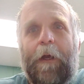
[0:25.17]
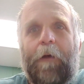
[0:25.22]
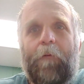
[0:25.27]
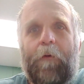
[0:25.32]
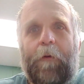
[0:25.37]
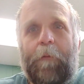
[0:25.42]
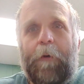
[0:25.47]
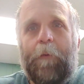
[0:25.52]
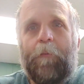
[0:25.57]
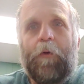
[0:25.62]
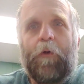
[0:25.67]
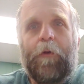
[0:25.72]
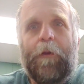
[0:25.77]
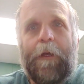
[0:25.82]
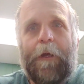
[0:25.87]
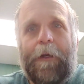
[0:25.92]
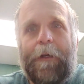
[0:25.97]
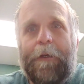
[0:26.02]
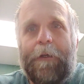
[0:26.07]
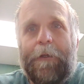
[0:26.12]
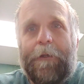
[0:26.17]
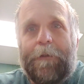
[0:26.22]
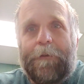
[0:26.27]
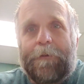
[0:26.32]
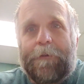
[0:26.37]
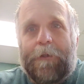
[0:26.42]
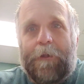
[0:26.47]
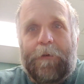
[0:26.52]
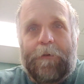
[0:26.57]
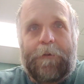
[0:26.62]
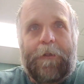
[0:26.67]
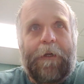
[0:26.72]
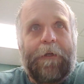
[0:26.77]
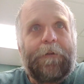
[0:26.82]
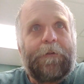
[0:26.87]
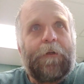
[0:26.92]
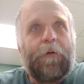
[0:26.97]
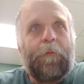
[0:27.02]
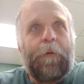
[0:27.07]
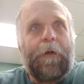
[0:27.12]
And remember that it is Thursday,
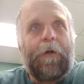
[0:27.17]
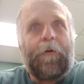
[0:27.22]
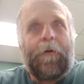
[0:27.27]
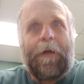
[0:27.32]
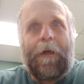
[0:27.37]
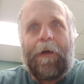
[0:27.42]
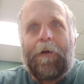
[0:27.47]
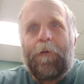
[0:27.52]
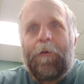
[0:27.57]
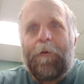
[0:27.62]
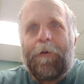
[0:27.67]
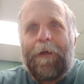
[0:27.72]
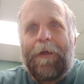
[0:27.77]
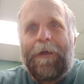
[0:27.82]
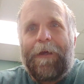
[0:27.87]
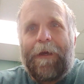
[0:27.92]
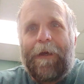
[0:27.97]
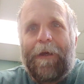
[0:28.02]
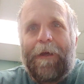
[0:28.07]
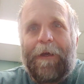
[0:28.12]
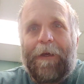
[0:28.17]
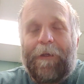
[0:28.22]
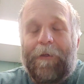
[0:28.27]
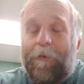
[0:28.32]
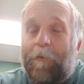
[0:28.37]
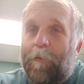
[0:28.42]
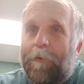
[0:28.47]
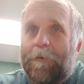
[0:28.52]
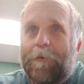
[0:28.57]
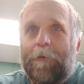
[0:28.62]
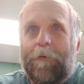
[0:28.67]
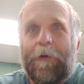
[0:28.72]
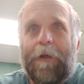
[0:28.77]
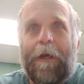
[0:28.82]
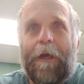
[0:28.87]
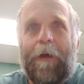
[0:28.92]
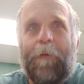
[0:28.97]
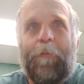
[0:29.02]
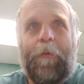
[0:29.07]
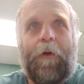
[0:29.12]
so we are now looking ahead to what's going
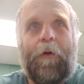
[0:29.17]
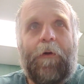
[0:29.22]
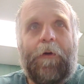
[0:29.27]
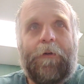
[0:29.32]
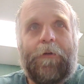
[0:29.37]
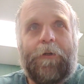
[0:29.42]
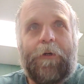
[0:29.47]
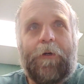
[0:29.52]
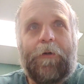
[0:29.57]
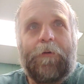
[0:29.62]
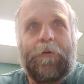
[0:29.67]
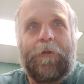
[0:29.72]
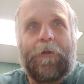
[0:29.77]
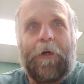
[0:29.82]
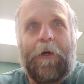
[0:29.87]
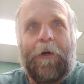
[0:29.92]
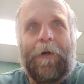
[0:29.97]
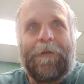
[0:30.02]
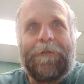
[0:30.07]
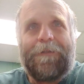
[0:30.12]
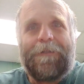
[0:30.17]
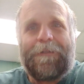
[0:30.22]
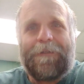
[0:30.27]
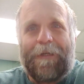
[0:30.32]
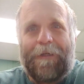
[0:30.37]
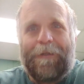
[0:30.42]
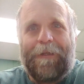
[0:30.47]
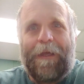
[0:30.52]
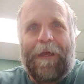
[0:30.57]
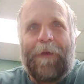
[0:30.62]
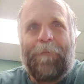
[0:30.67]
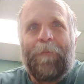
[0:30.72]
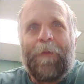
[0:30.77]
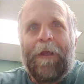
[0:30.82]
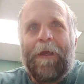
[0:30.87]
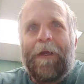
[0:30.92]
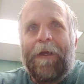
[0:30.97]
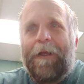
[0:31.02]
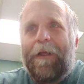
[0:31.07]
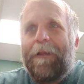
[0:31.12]
to happen on church on Sunday.
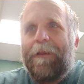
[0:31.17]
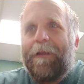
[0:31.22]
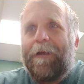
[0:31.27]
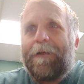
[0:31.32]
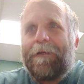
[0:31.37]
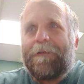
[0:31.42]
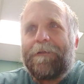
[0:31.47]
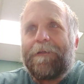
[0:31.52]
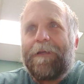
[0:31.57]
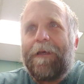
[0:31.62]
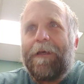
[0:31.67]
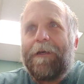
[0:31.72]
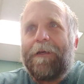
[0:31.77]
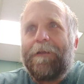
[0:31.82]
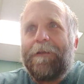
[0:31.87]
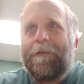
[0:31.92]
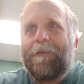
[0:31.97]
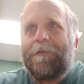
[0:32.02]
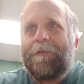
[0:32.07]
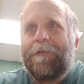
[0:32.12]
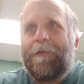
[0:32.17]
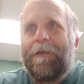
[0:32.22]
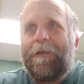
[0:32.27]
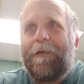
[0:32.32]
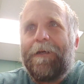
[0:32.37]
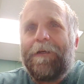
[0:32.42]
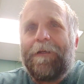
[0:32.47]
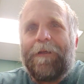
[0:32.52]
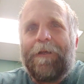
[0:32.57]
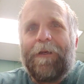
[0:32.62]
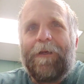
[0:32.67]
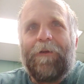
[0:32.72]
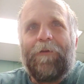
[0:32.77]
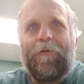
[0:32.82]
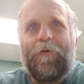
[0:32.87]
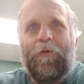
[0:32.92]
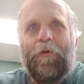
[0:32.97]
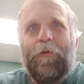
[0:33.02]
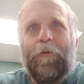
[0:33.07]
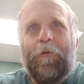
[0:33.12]
Let us take a listen in
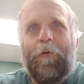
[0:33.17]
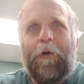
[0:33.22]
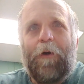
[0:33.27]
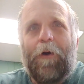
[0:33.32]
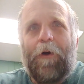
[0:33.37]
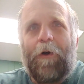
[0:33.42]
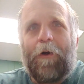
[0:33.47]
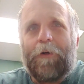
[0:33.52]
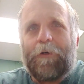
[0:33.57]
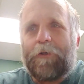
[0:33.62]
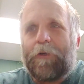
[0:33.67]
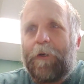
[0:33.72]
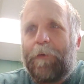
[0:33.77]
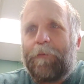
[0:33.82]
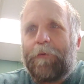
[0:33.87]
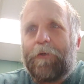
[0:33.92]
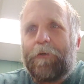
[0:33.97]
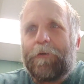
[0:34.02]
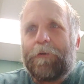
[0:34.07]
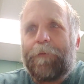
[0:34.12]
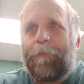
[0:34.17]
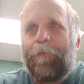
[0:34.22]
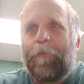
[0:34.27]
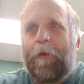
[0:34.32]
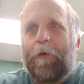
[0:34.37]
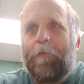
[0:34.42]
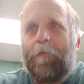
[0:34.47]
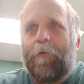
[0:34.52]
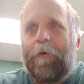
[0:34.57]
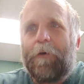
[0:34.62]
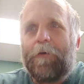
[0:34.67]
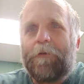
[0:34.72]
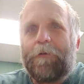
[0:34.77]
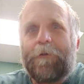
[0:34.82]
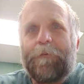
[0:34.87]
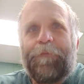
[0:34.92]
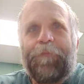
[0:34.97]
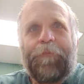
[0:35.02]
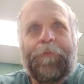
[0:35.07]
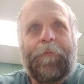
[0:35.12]
to our scriptures.
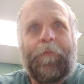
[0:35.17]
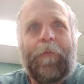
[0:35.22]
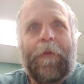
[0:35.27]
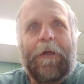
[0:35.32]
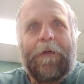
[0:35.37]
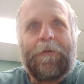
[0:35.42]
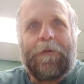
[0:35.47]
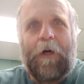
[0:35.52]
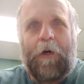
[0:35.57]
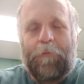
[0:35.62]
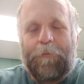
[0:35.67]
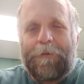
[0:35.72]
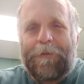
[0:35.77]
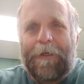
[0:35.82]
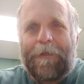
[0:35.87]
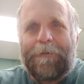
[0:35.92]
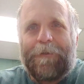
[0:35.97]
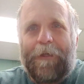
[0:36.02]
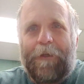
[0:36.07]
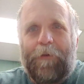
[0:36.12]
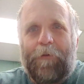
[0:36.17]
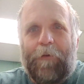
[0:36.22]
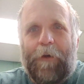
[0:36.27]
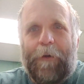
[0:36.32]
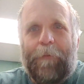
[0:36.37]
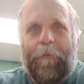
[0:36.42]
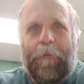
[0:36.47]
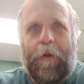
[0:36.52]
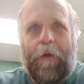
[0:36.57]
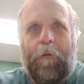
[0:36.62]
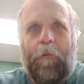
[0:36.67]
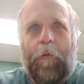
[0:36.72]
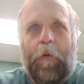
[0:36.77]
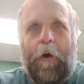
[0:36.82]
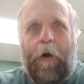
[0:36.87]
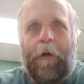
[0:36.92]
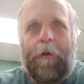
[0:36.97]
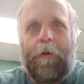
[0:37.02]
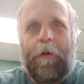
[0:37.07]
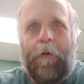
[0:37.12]
First, Psalm 63,
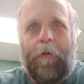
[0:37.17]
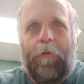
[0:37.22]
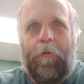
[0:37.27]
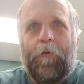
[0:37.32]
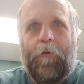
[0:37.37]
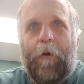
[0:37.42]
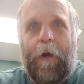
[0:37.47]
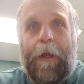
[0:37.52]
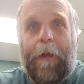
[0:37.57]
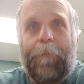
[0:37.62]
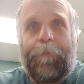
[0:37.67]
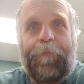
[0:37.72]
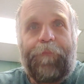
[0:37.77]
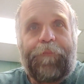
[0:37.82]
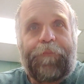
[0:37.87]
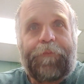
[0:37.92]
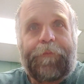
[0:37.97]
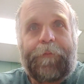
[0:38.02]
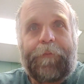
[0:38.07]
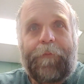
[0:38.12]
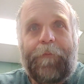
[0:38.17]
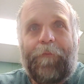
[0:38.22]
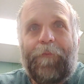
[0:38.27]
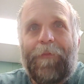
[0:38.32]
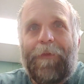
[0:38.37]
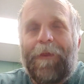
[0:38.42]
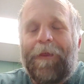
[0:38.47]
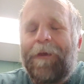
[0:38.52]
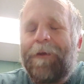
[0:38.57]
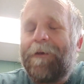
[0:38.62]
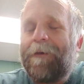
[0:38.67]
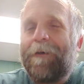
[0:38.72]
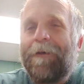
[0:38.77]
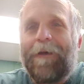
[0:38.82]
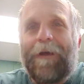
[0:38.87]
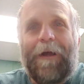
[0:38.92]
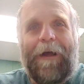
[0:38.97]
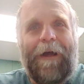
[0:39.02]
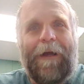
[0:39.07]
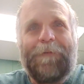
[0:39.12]
1 through 8.
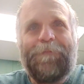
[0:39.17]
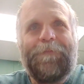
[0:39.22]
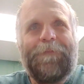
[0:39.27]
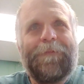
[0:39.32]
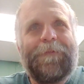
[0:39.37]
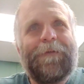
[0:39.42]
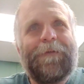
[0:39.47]
God,